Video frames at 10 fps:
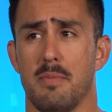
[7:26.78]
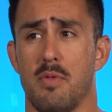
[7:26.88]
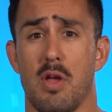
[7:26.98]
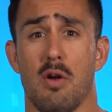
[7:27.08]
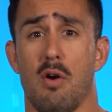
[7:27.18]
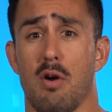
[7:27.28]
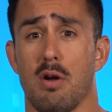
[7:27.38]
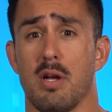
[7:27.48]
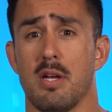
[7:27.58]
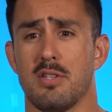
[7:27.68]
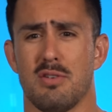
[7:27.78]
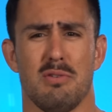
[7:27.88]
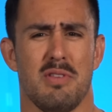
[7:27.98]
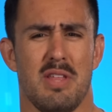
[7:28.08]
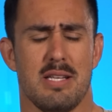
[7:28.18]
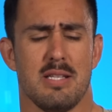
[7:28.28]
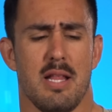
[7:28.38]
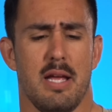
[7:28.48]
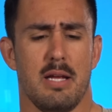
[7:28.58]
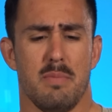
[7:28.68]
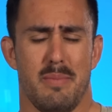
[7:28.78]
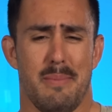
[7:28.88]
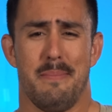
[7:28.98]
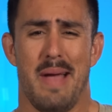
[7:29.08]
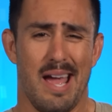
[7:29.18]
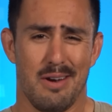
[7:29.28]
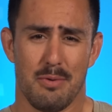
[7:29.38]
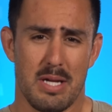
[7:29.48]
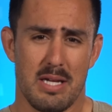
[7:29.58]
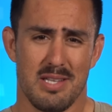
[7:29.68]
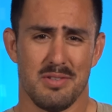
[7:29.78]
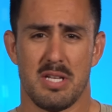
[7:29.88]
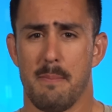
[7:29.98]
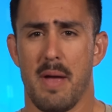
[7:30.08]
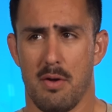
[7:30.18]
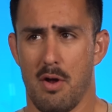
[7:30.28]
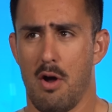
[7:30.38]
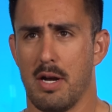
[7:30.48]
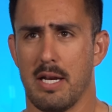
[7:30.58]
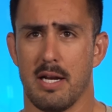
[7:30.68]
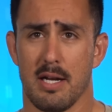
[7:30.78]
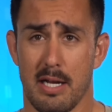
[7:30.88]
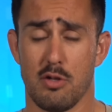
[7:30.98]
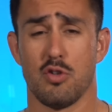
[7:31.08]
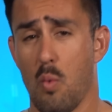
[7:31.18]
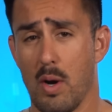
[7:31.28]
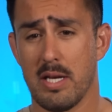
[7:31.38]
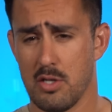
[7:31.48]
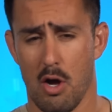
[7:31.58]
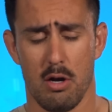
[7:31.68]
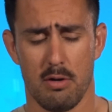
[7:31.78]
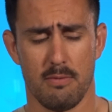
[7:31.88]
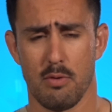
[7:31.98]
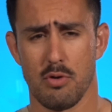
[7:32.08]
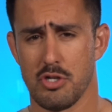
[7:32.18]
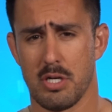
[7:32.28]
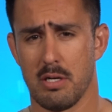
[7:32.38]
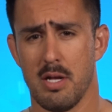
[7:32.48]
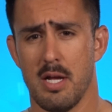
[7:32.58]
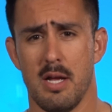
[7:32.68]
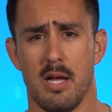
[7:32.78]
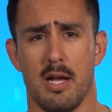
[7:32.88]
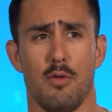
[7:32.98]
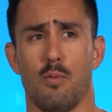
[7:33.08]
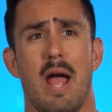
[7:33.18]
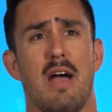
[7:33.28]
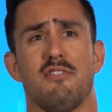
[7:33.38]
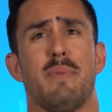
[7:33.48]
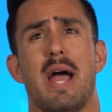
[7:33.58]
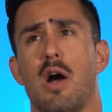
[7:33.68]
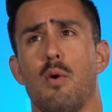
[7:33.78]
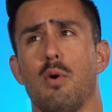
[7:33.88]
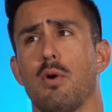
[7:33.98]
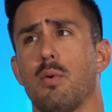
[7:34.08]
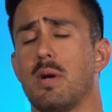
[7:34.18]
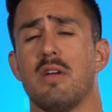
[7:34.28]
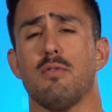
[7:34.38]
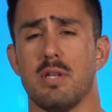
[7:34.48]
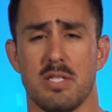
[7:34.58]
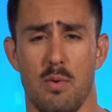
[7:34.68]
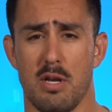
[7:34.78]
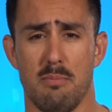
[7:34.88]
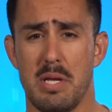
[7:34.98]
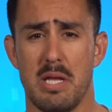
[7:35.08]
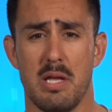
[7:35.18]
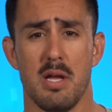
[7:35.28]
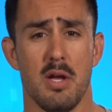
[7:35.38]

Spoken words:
There are certain things like maybe batteries I'll skimp out on and get like the $20 version, the RAV Power or whatever it's going to be